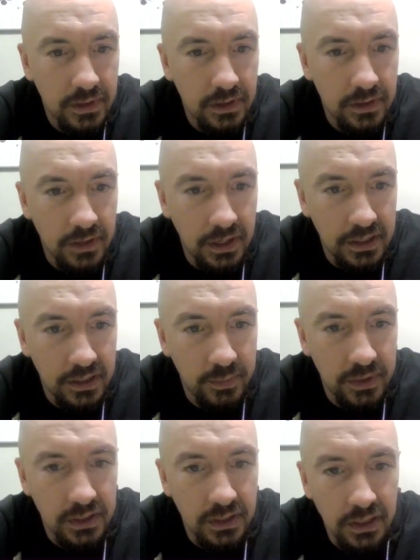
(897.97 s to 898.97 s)
That can't be
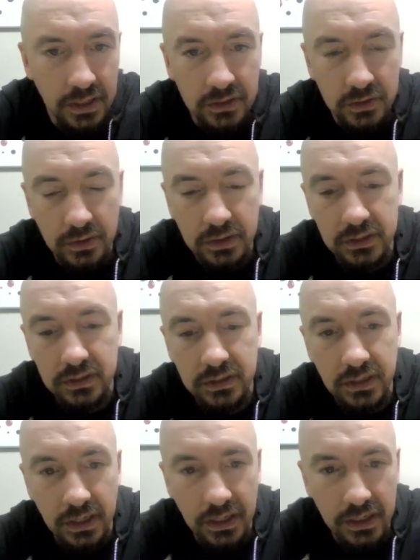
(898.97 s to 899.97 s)
an 8, so this is an
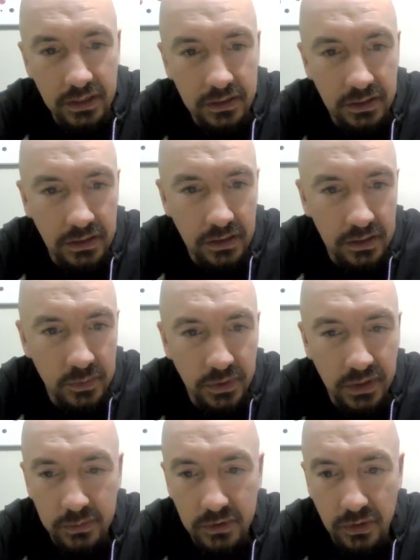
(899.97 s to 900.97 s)
8, and then this
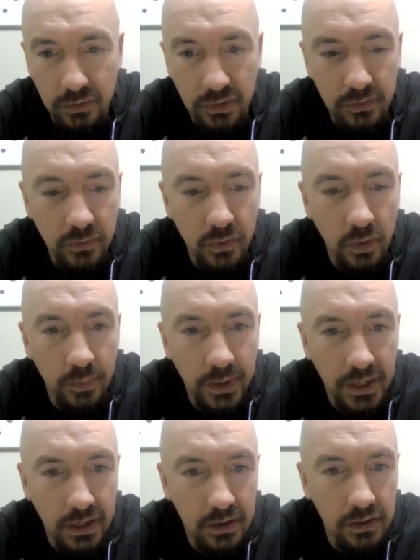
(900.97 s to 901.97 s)
becomes a 3, 4
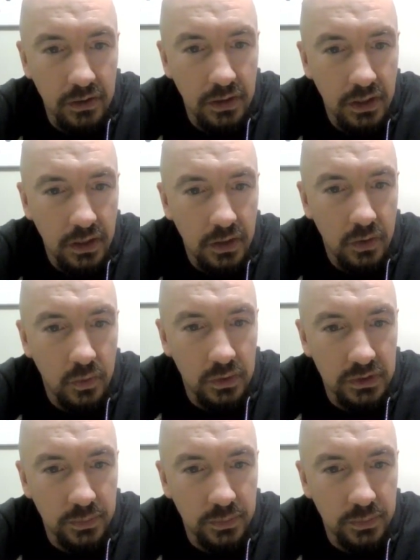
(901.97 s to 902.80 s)
pair, which